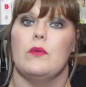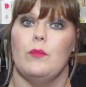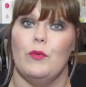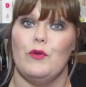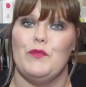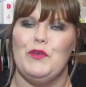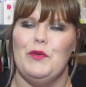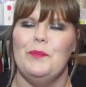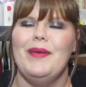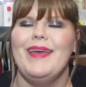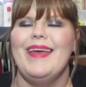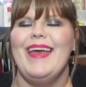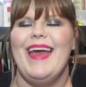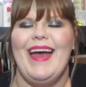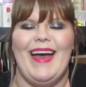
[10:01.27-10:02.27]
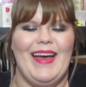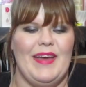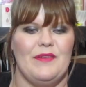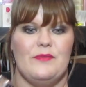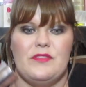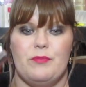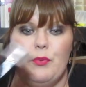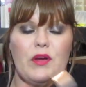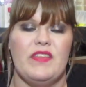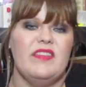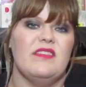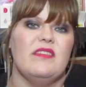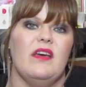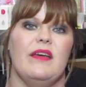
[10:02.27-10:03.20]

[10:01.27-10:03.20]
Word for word: perfume. I spray this